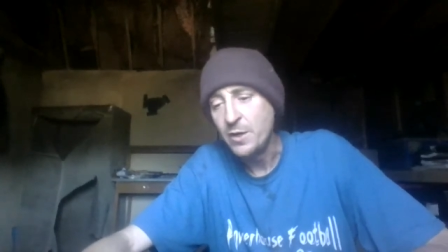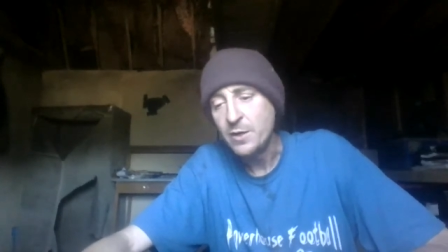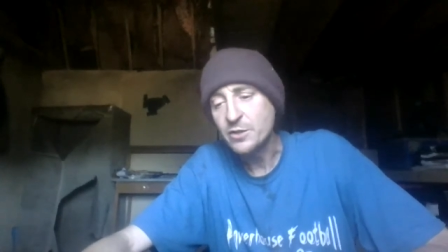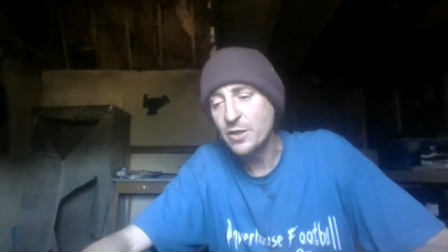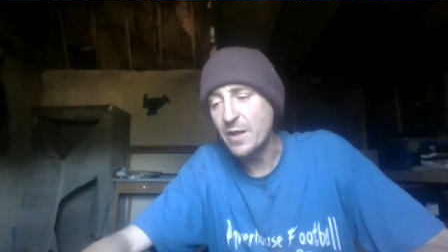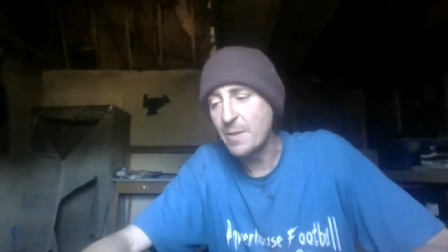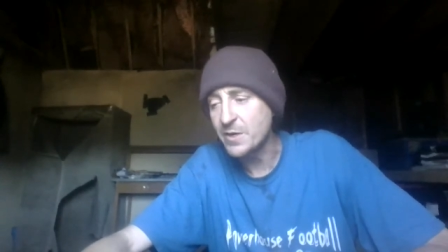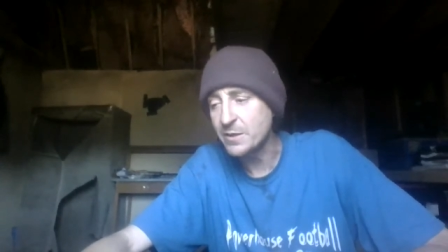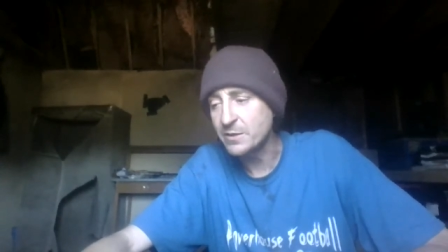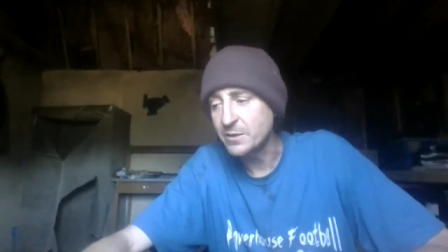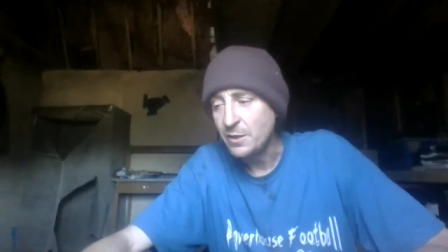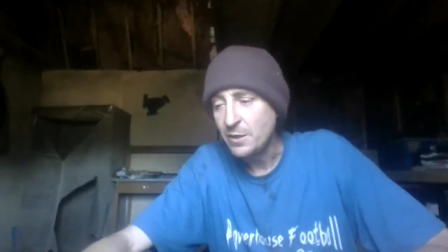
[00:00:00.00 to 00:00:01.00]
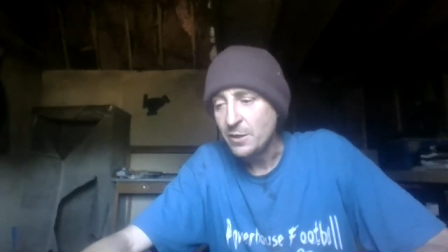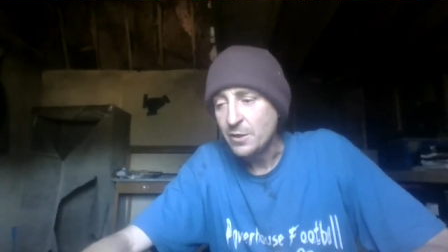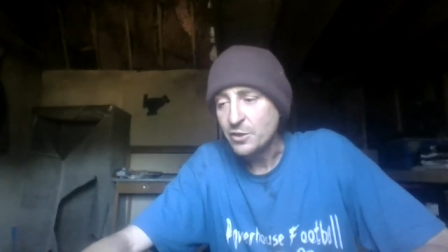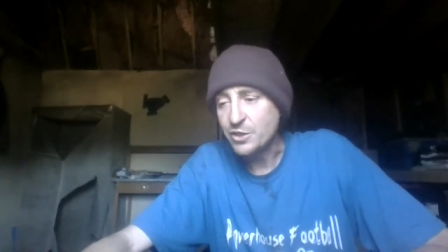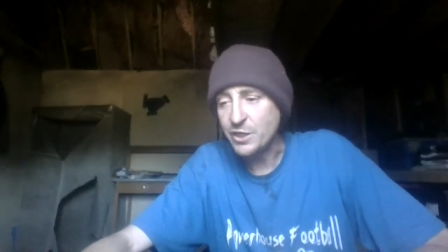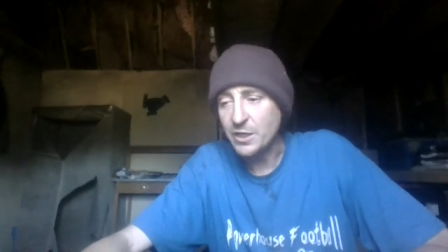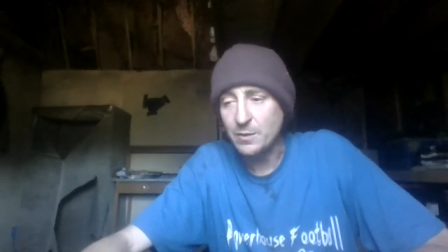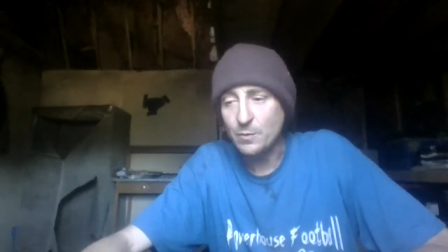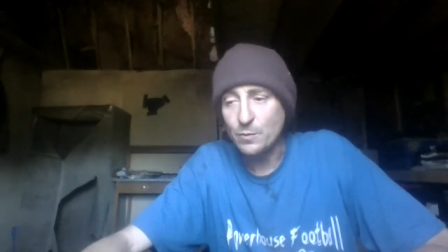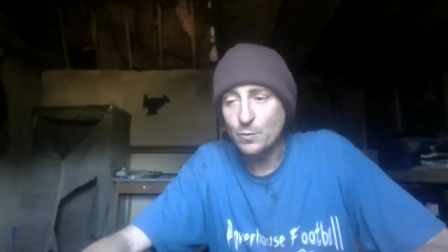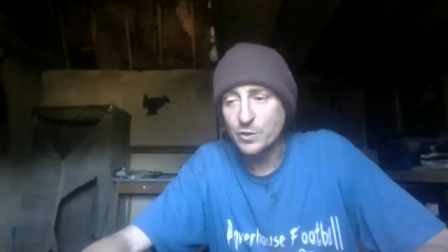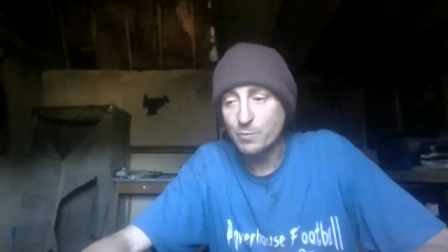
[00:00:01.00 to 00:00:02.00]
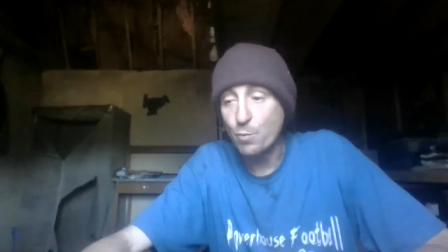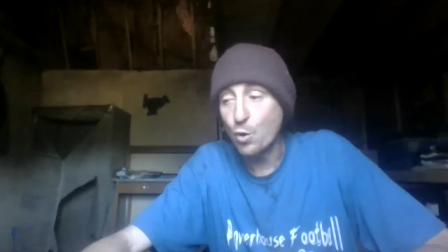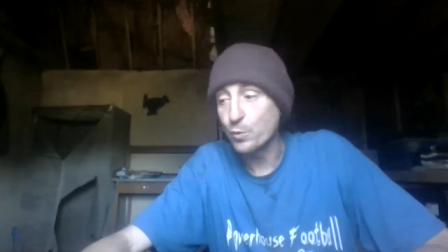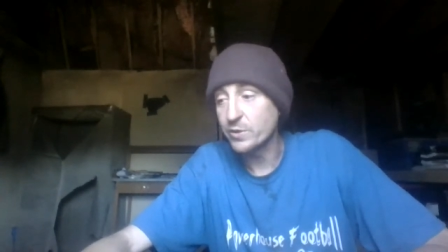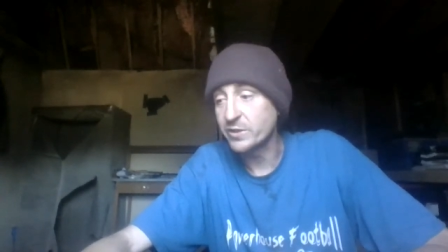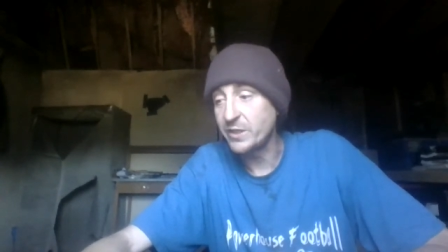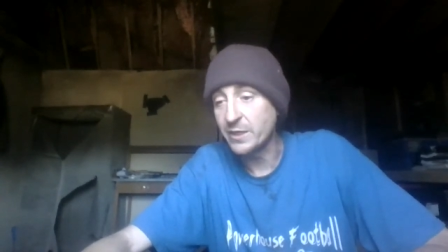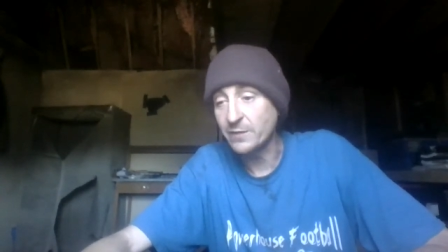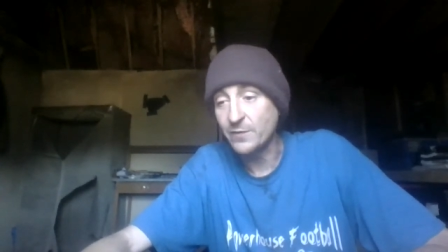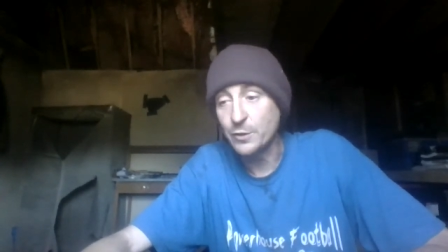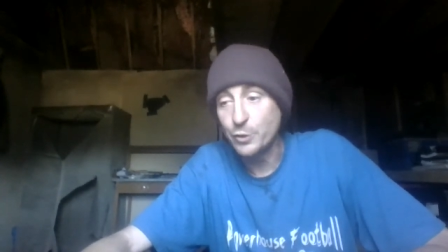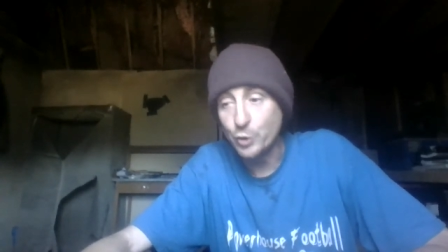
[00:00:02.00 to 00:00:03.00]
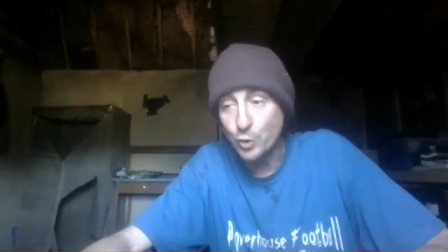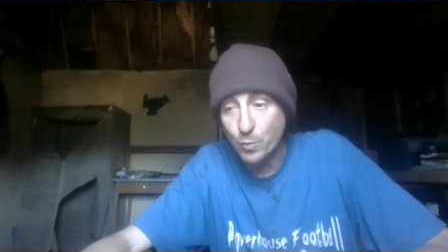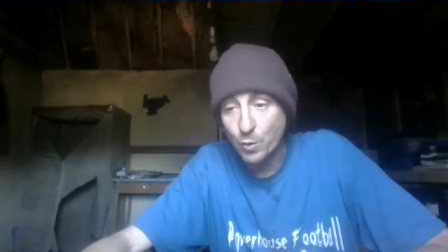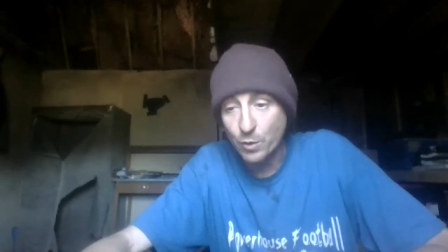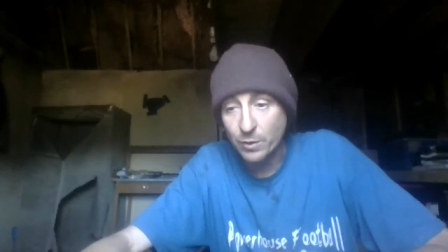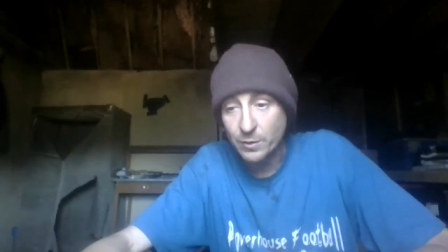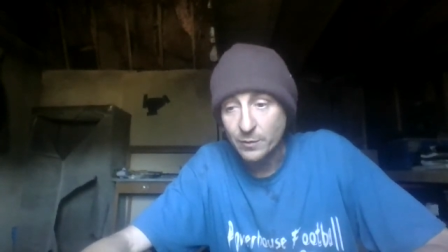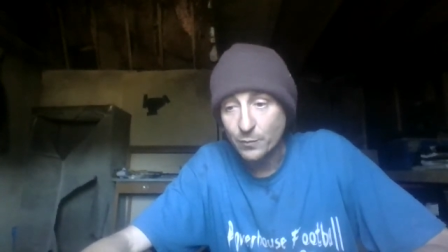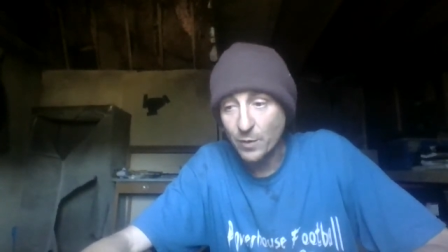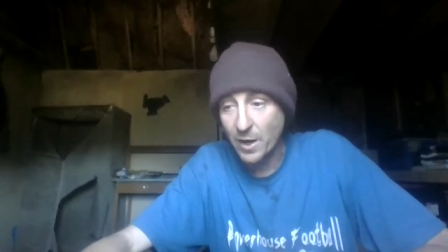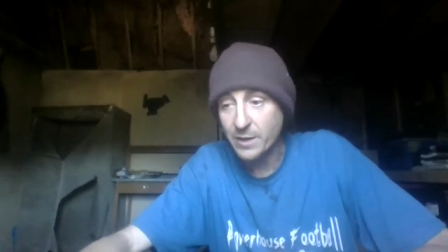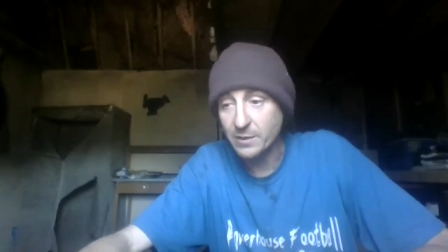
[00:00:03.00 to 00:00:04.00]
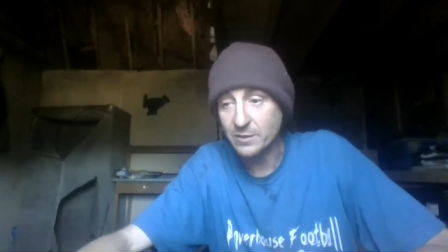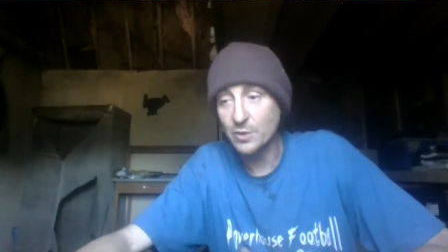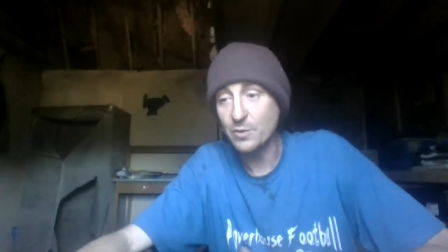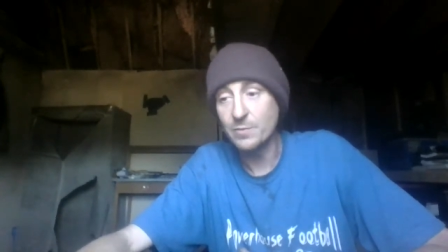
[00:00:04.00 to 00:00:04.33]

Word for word: So that means she was more resilient than a newborn, right? So I